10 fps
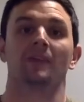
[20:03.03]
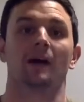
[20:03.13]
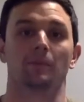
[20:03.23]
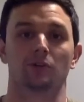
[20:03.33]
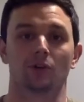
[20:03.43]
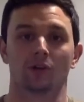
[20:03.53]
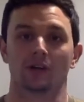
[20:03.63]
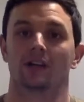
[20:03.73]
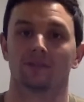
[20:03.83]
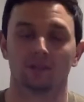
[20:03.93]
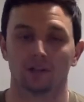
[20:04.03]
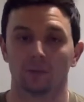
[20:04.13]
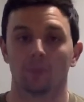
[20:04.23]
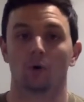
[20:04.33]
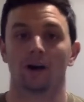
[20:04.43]
opportunity to give a little
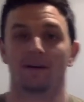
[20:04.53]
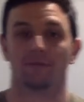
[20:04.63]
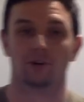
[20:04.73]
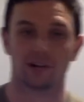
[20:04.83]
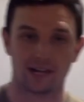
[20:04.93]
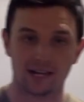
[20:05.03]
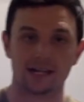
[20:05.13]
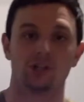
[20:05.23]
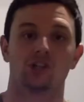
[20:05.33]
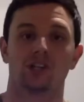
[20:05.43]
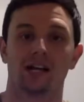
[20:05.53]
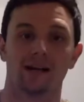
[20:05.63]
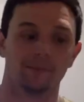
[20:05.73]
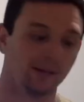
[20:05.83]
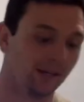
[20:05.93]
bit more effort each
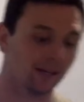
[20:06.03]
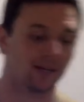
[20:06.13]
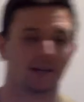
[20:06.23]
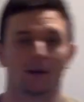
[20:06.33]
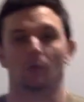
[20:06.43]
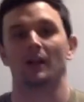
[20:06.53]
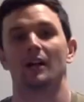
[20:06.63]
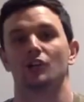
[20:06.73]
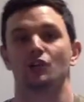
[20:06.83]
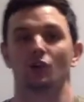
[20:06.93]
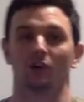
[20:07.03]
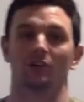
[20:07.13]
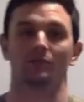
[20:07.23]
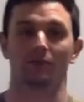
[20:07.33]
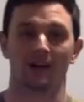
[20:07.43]
time. Okay, we're not
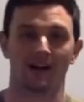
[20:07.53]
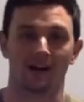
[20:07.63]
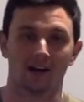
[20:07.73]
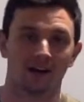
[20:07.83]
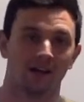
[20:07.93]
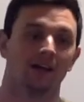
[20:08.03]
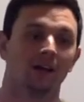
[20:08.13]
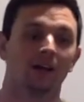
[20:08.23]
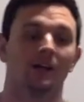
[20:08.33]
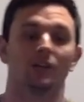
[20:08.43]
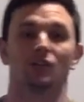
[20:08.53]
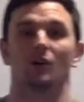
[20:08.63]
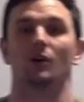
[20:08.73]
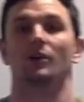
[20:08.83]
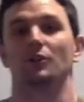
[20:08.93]
struggling for air,
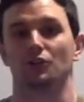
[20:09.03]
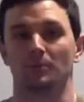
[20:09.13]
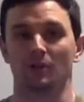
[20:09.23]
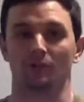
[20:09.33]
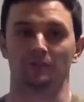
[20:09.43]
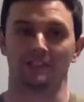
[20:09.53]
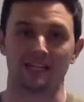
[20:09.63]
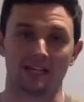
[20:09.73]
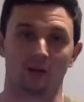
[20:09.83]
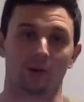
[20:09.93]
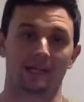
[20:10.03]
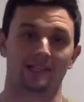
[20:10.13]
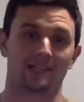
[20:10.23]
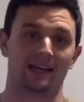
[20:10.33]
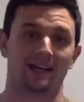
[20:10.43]
so there should be no fatigue going
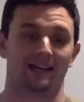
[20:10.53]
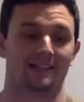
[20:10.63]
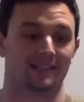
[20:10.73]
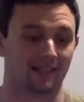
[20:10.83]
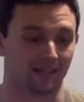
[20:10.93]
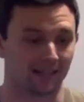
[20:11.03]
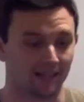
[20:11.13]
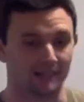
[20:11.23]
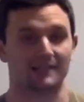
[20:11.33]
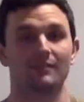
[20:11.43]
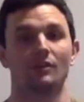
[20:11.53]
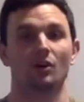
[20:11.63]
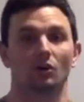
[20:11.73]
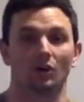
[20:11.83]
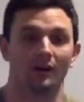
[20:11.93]
into that next thing. Let's give it
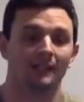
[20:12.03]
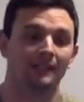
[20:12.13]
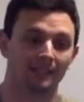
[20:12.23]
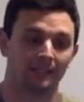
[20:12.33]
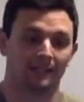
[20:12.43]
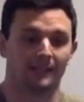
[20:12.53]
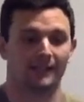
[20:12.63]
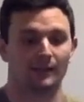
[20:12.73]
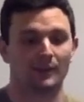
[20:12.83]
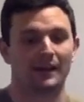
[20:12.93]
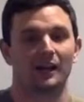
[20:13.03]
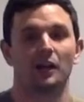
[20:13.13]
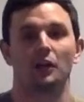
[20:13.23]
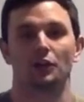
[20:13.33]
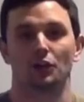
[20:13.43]
our all. Okay, we got
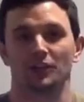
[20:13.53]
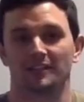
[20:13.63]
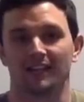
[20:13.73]
30